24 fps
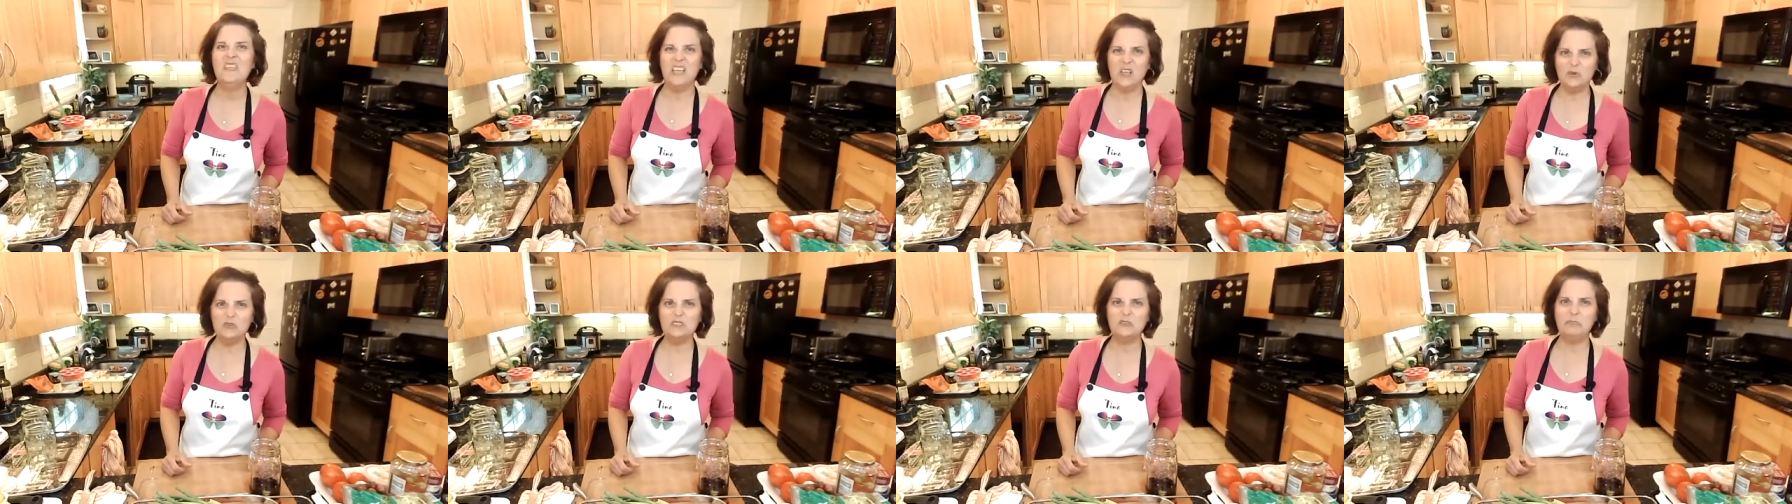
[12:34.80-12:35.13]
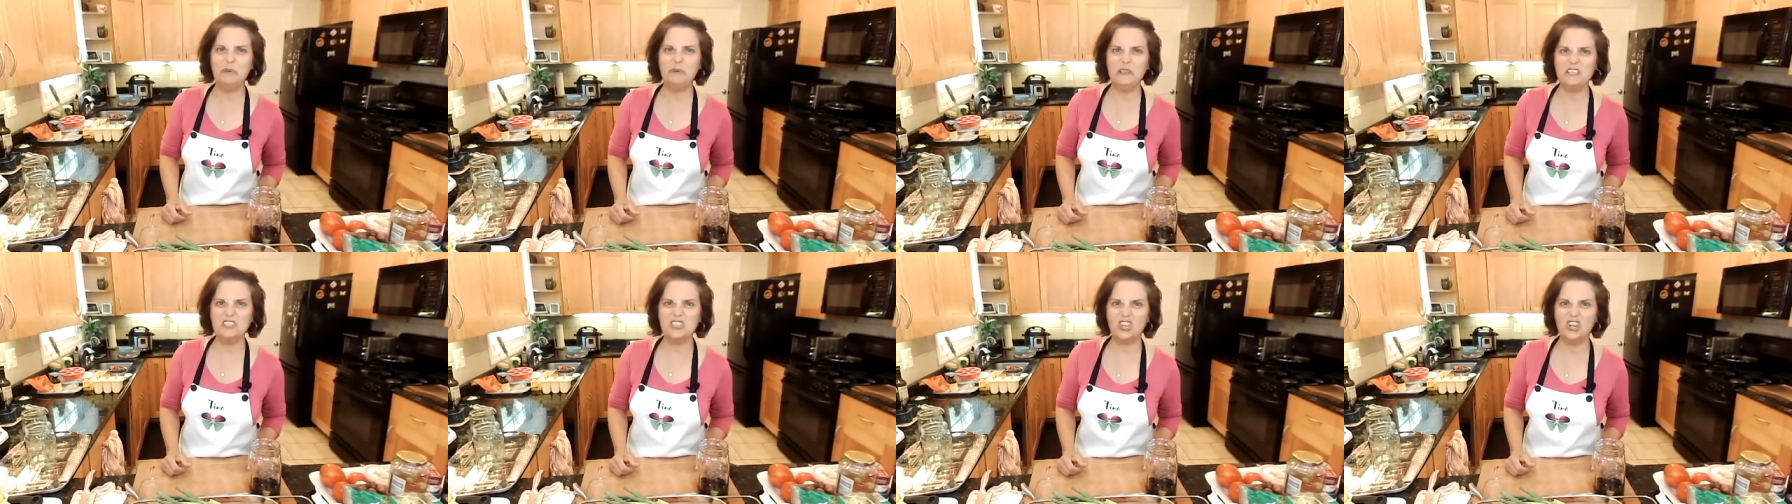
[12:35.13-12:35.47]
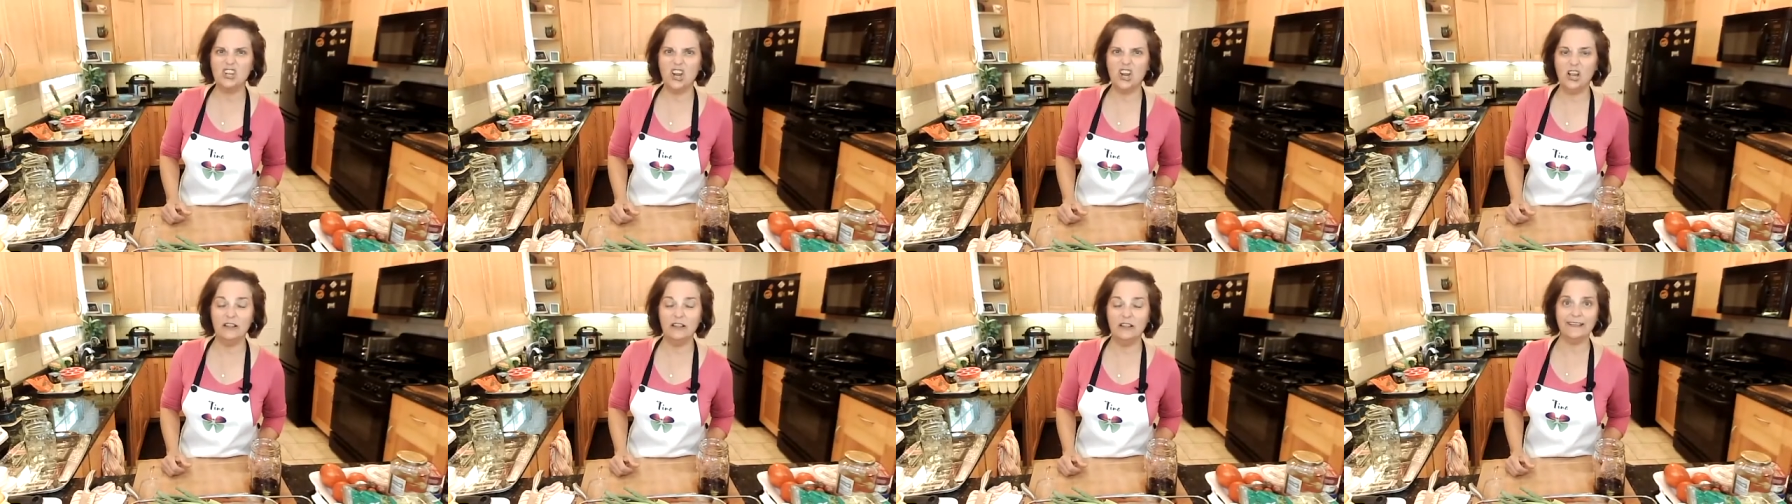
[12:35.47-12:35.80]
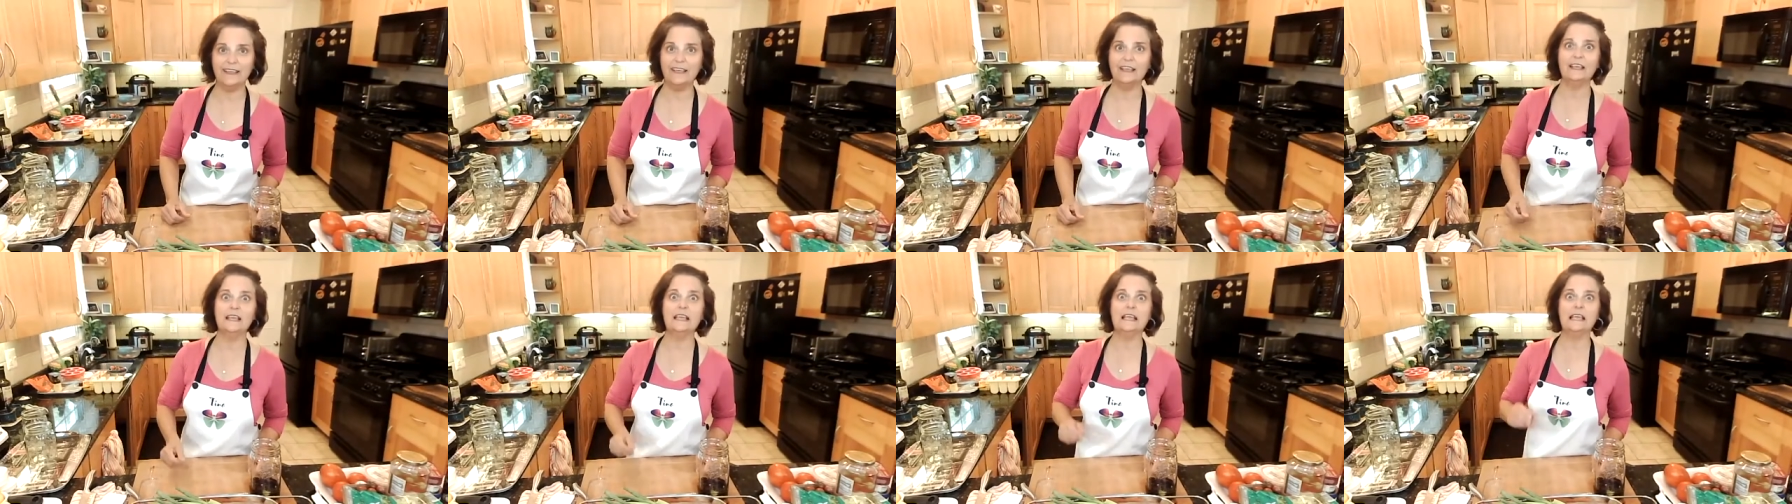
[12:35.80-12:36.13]
It was a piece of garlic.
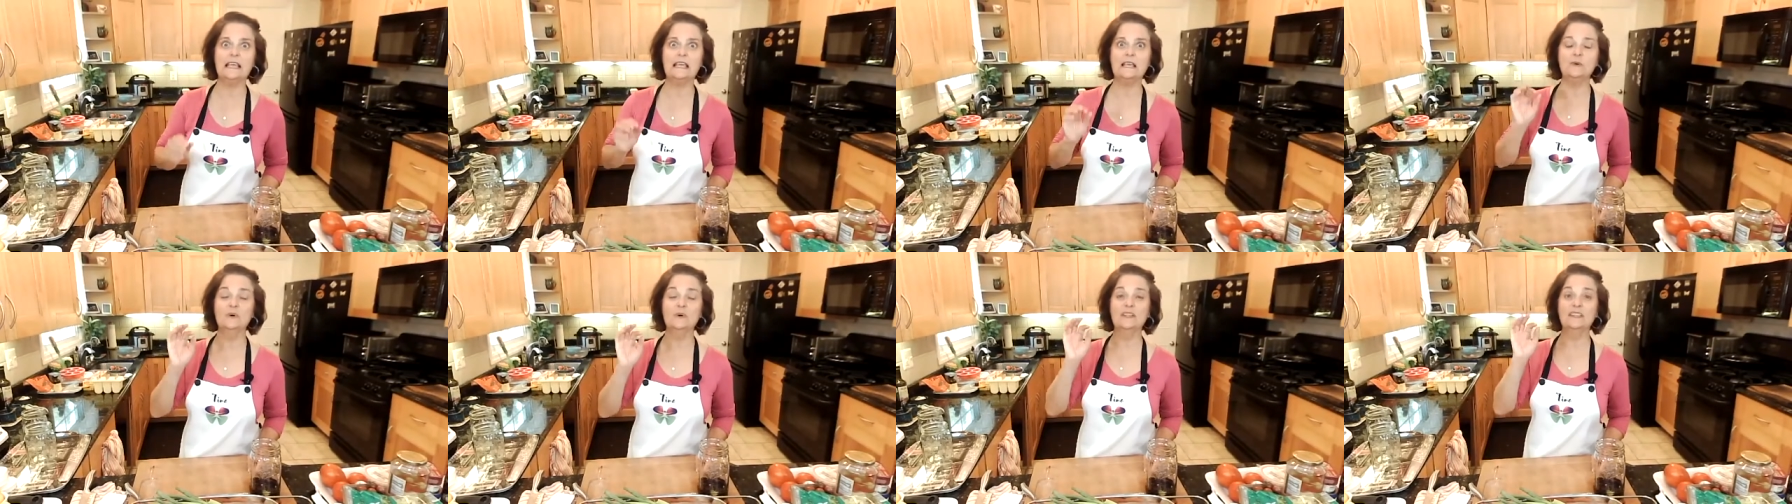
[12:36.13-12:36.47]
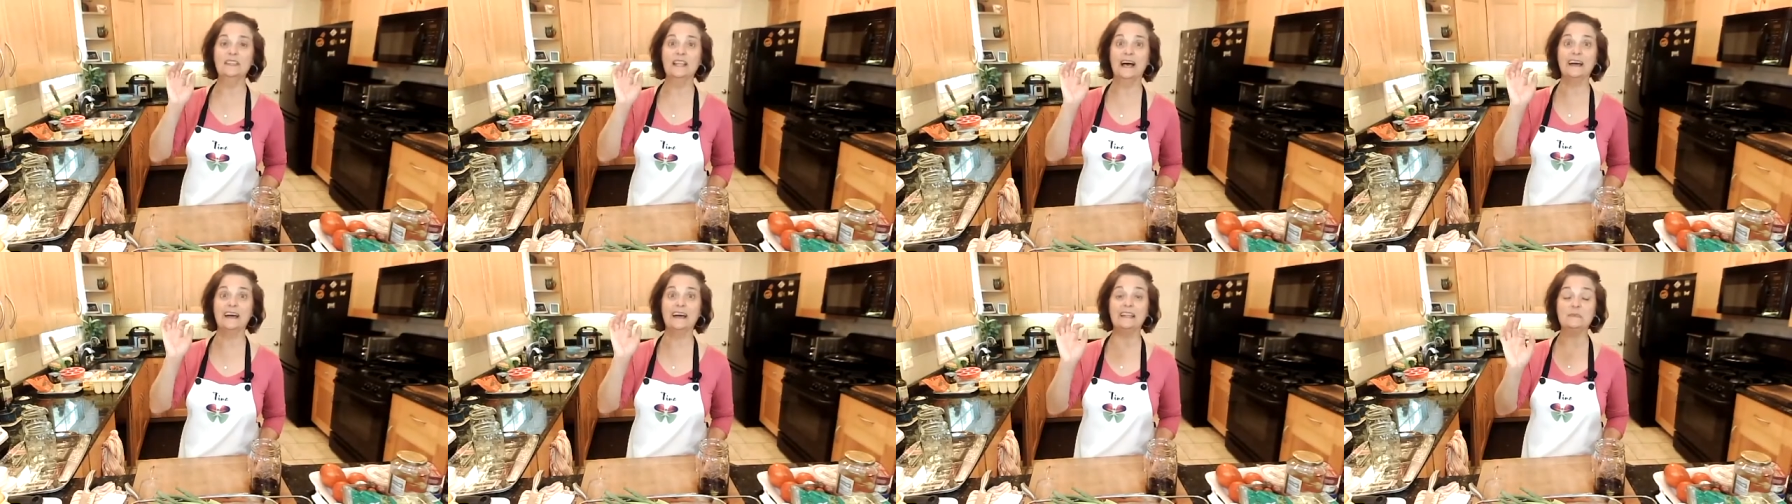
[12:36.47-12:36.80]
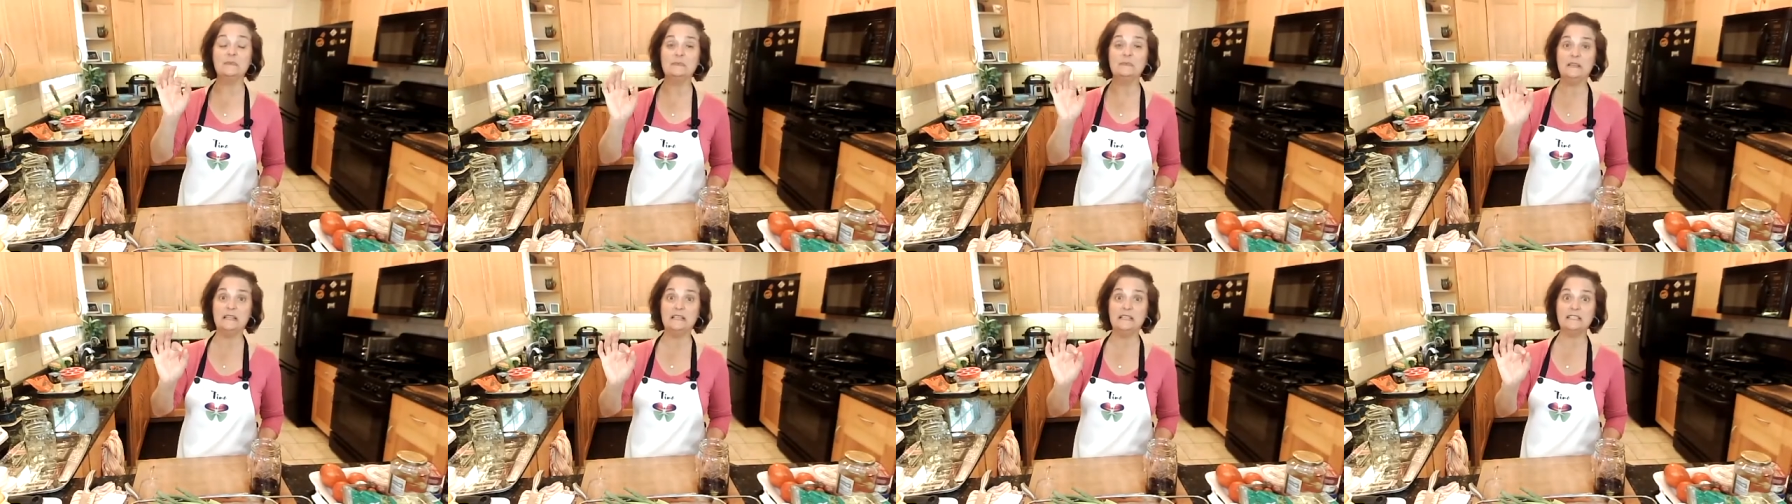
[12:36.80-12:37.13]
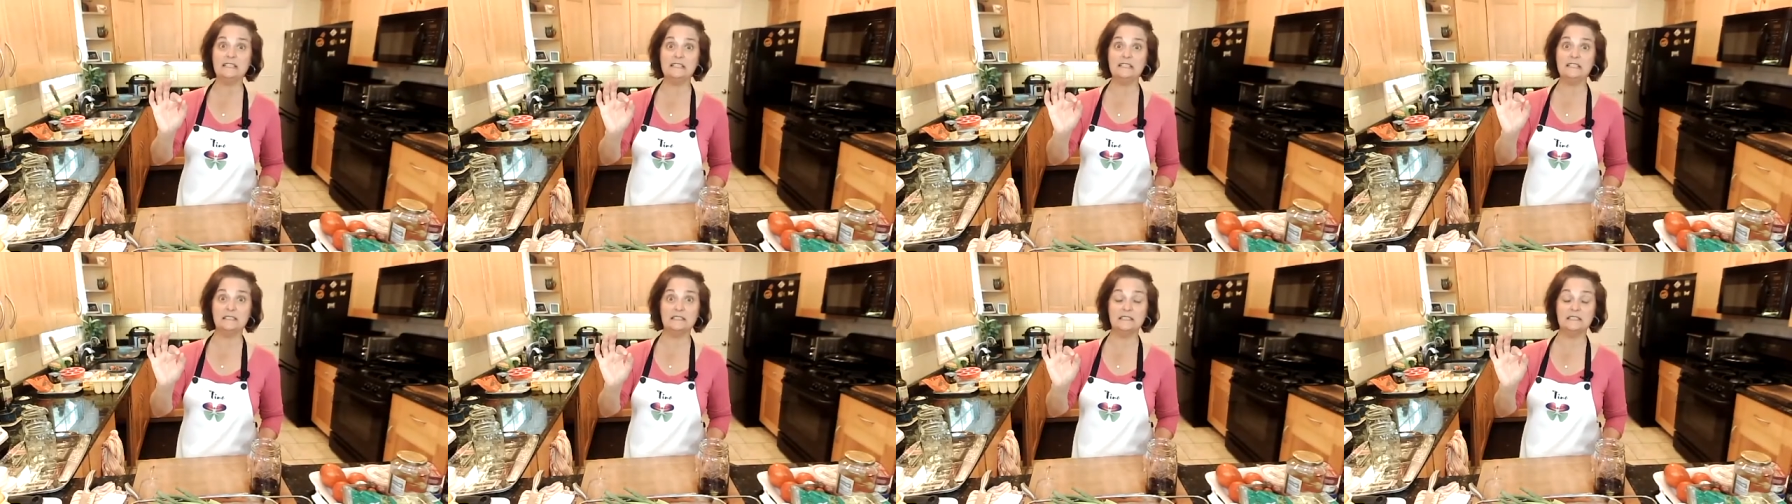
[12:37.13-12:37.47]
He will not admit it
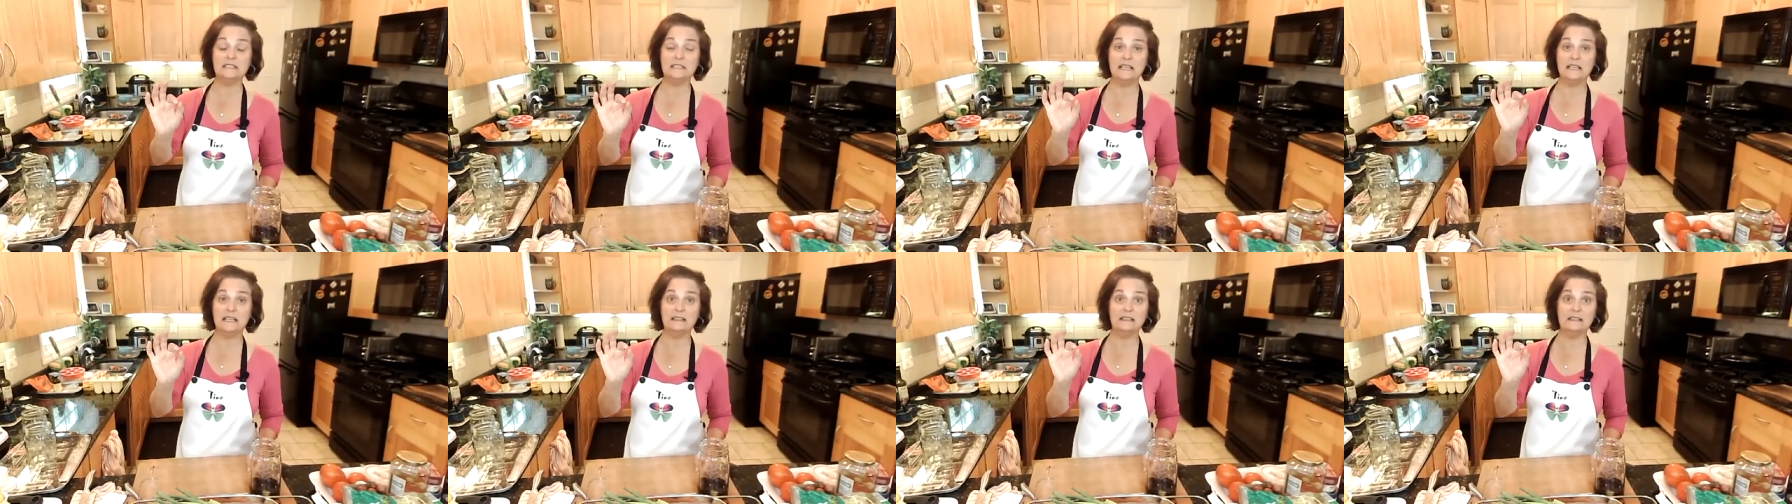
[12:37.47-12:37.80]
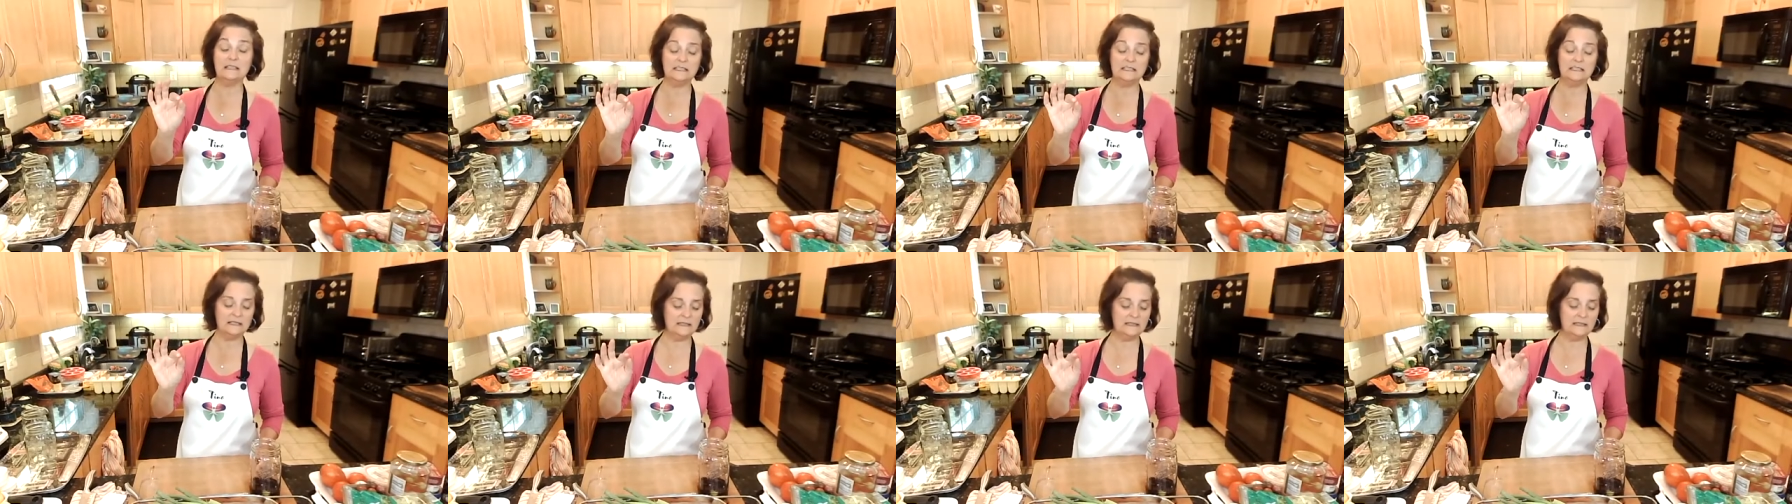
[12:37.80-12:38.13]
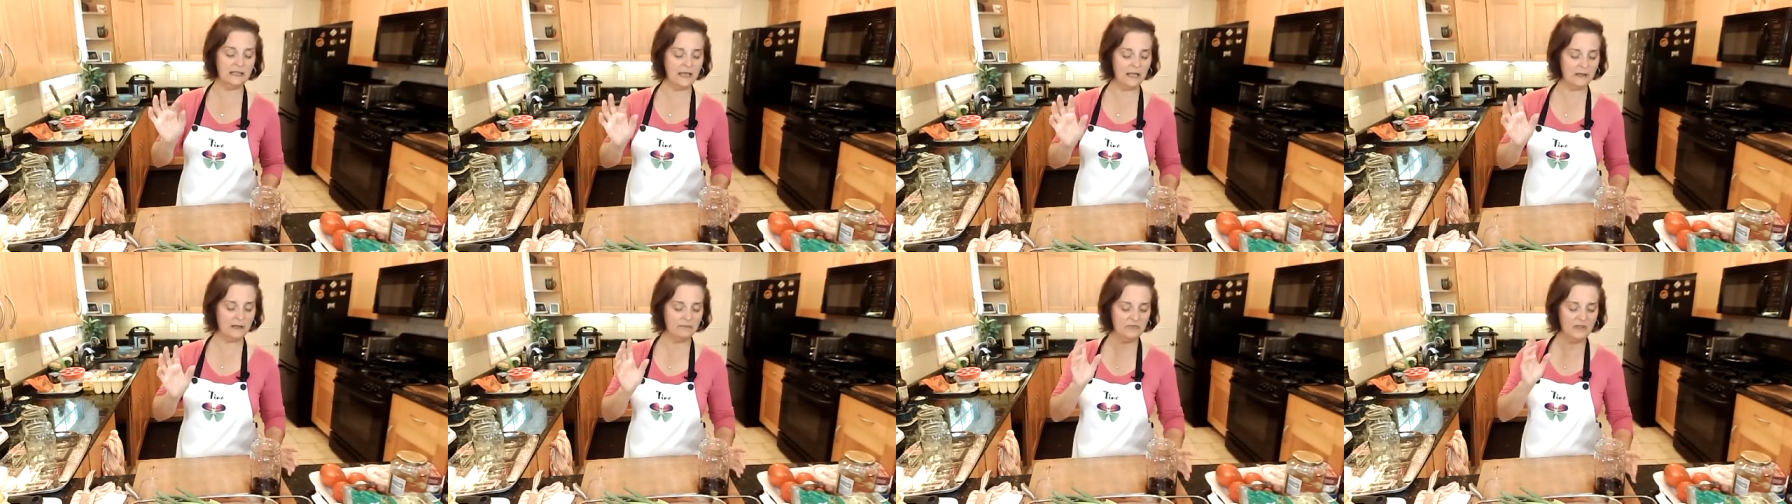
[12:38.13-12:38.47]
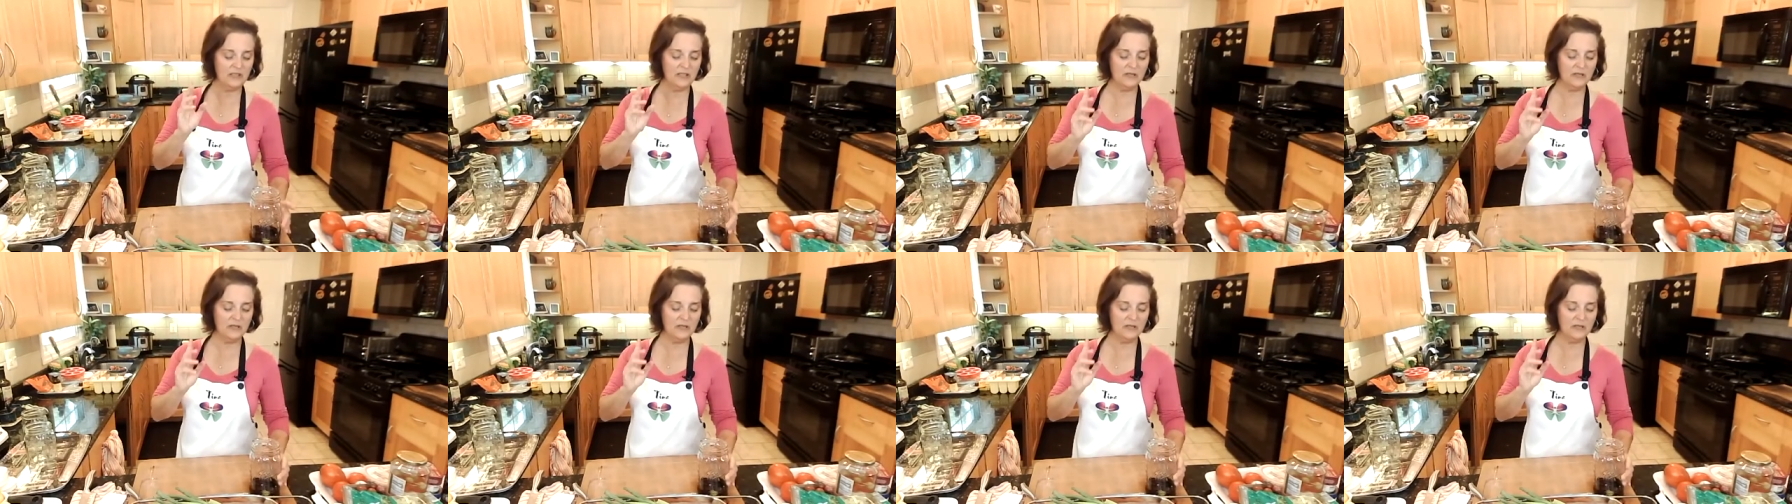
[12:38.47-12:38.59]
to this day that he did that.